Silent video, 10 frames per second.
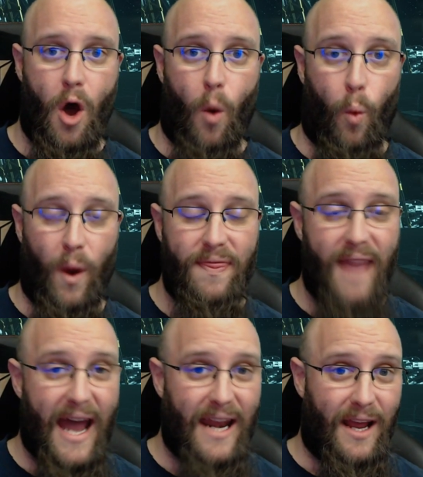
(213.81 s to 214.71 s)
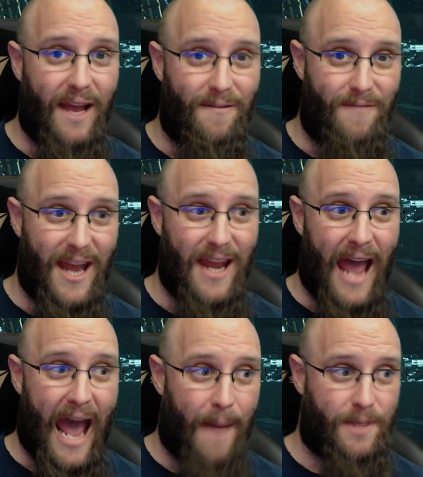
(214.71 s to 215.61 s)
When that event
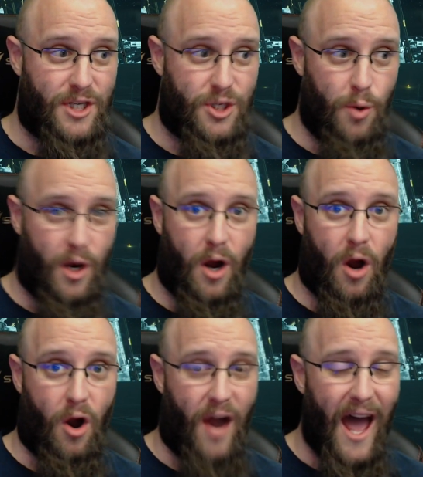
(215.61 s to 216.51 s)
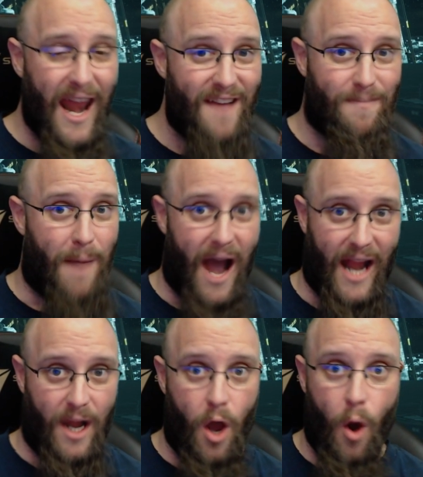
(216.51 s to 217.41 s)
happens to occur, not if,
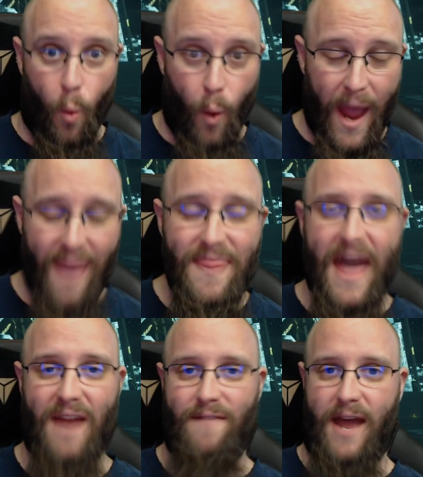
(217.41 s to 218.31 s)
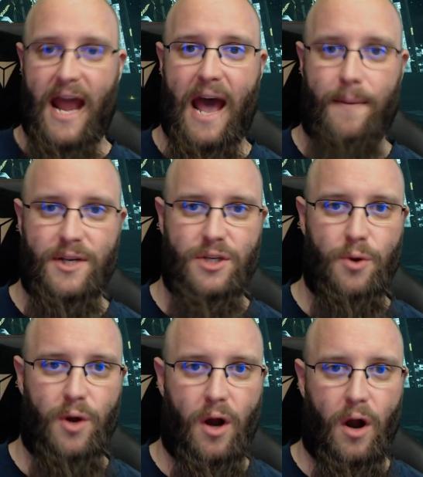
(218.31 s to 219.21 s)
mind, when that event happens
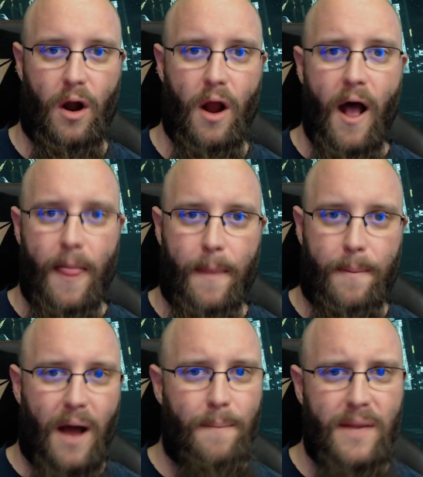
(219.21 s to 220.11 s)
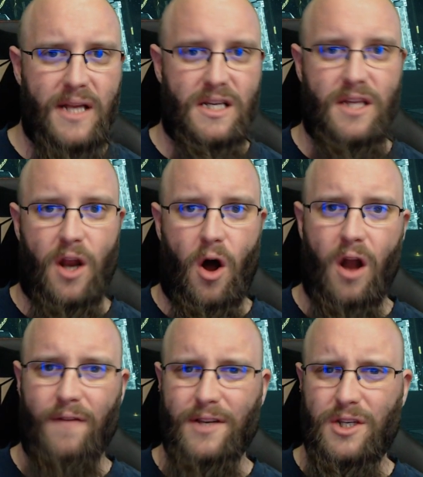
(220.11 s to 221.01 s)
to occur, the problem is that
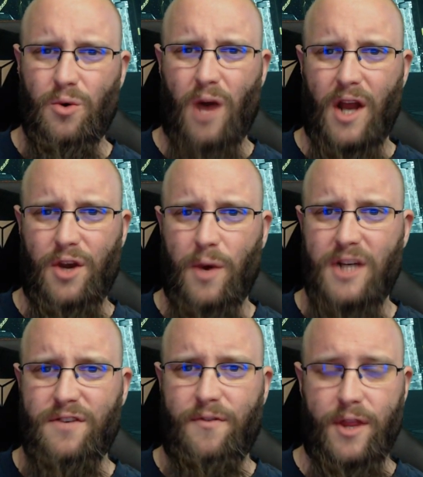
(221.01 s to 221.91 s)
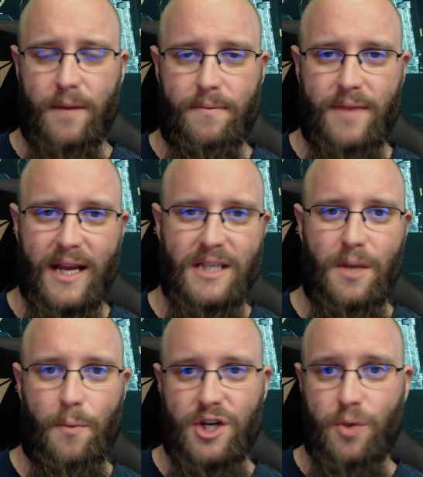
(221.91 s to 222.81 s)
all of us who are on Twitch for the things
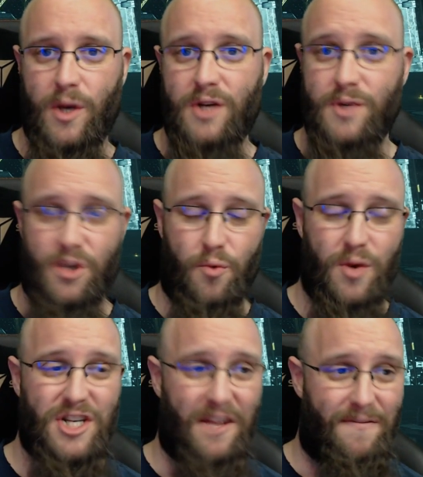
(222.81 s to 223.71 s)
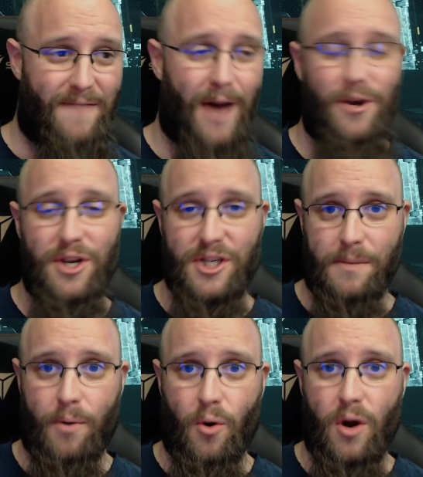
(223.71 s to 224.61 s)
in which Twitch was originally founded to
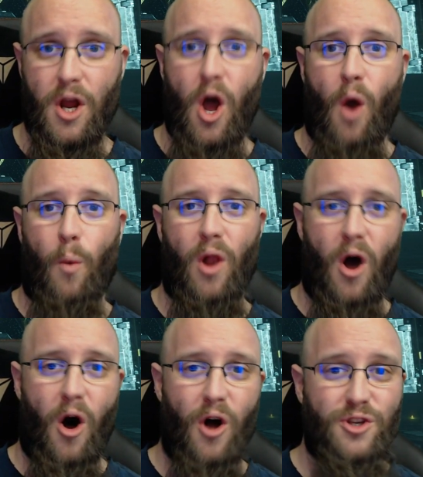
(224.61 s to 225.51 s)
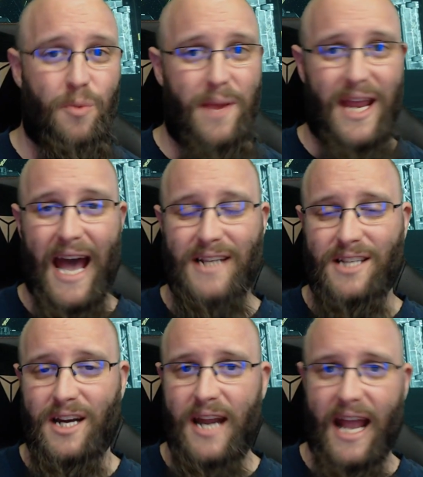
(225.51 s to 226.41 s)
support will also be
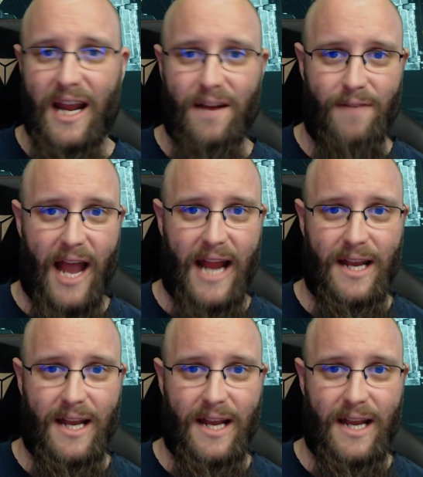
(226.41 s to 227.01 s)
cast in a negative light.